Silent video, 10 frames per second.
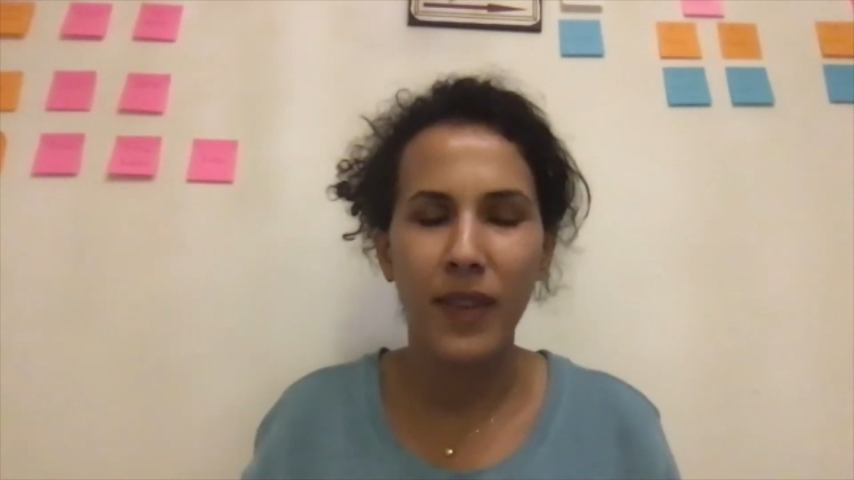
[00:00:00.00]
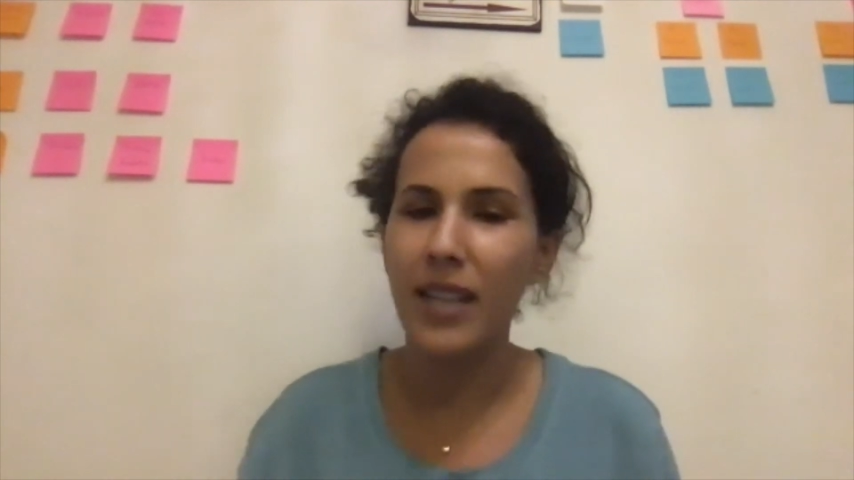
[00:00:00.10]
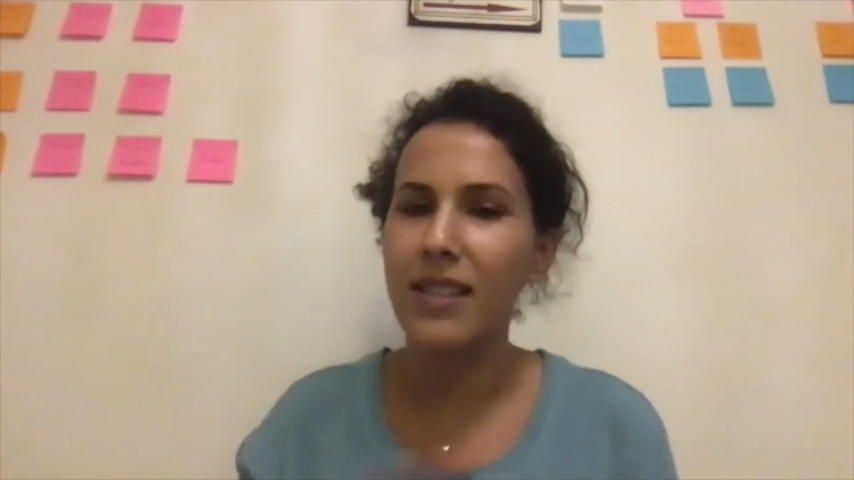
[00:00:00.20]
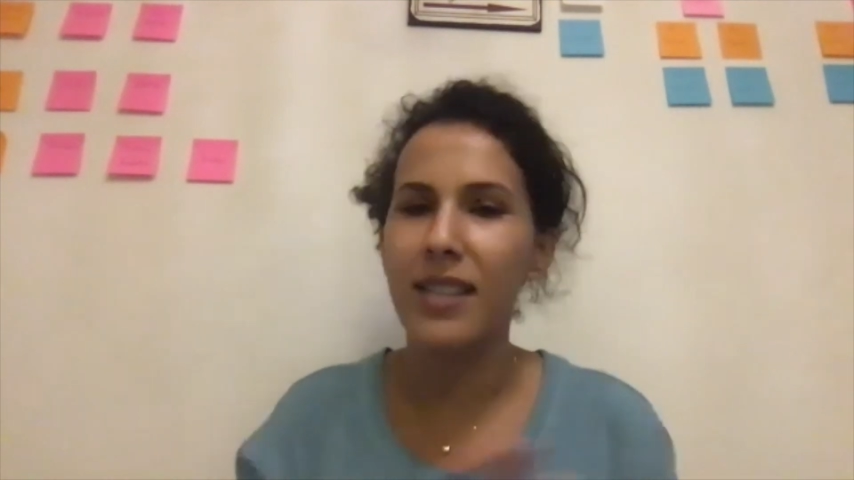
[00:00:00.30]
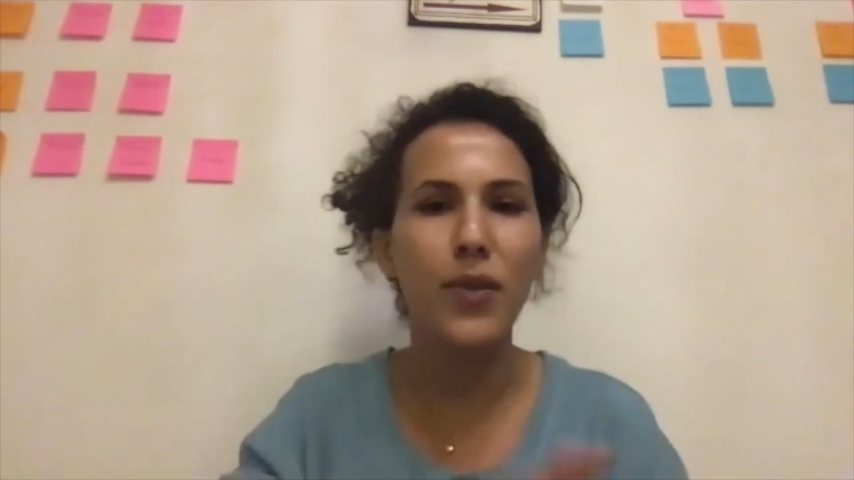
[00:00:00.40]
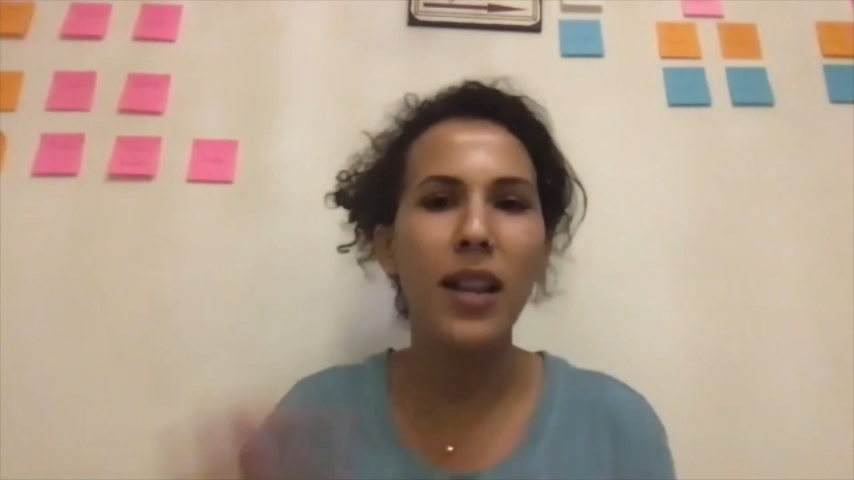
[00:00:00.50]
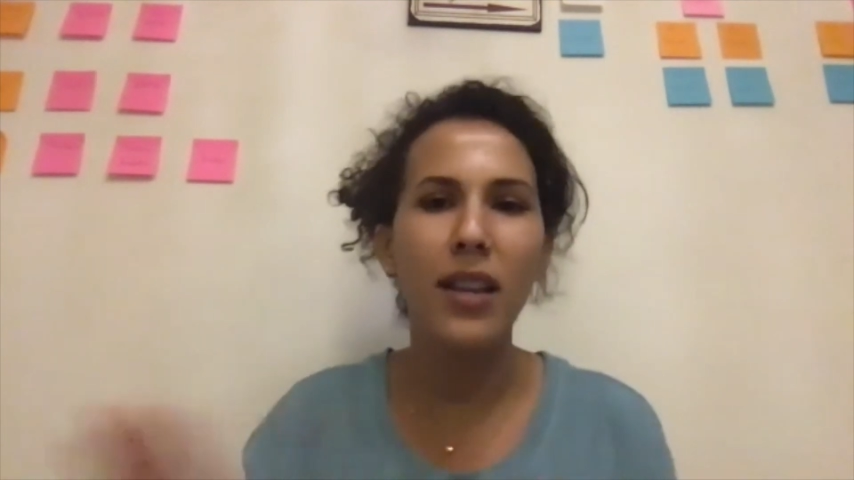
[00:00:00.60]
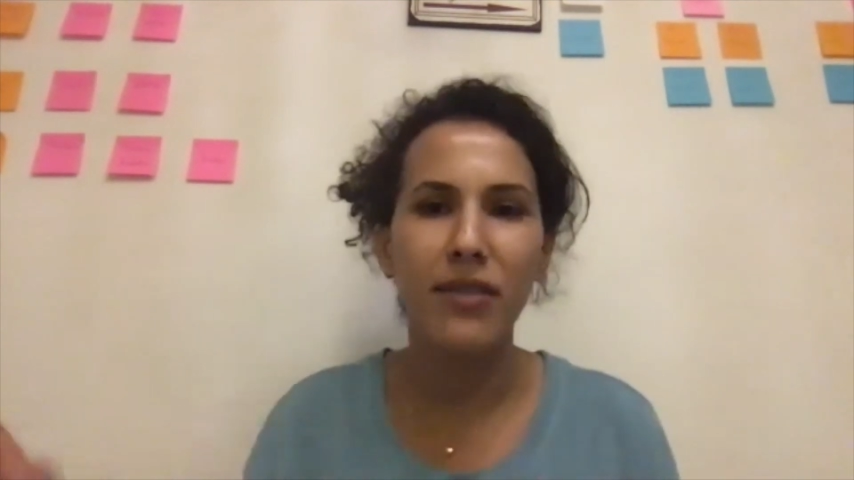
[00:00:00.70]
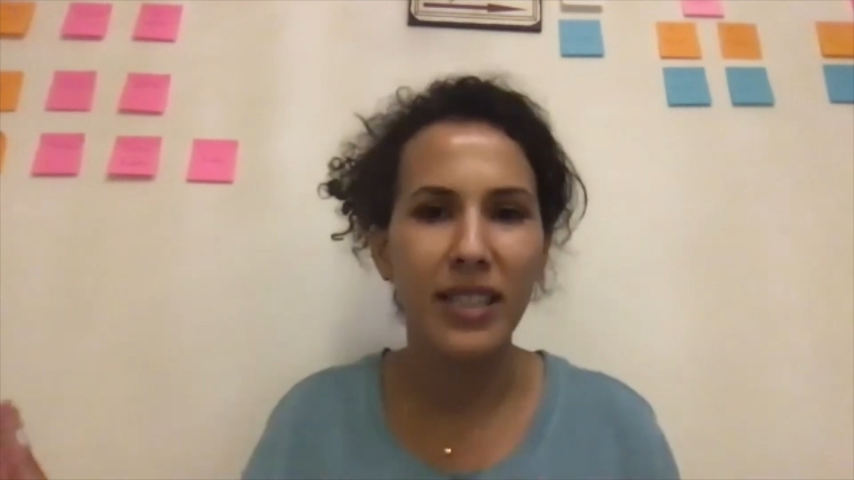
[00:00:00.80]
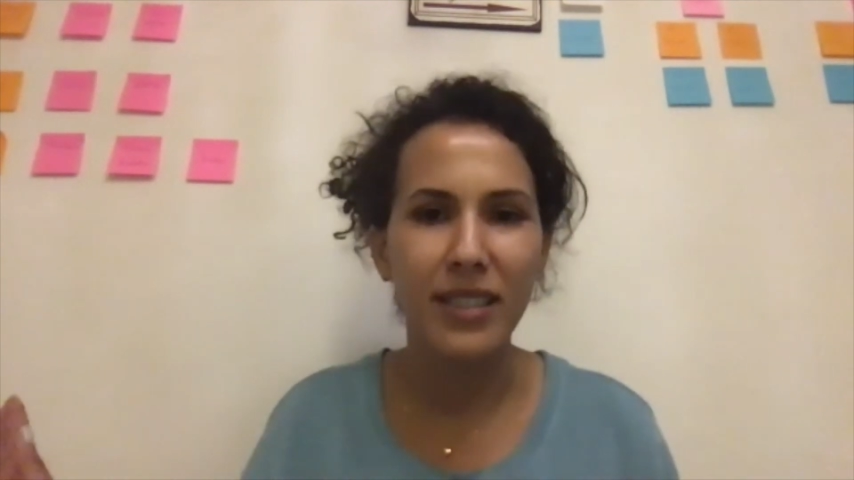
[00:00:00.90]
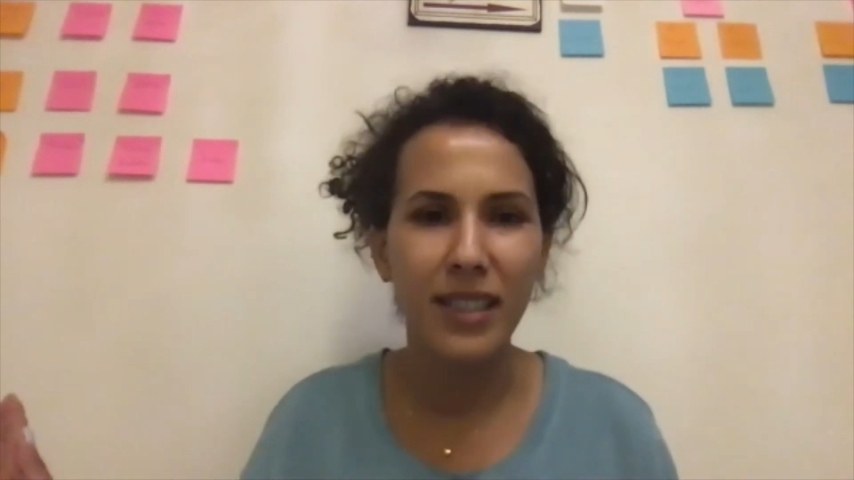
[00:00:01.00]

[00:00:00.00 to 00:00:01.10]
it's irrelevant.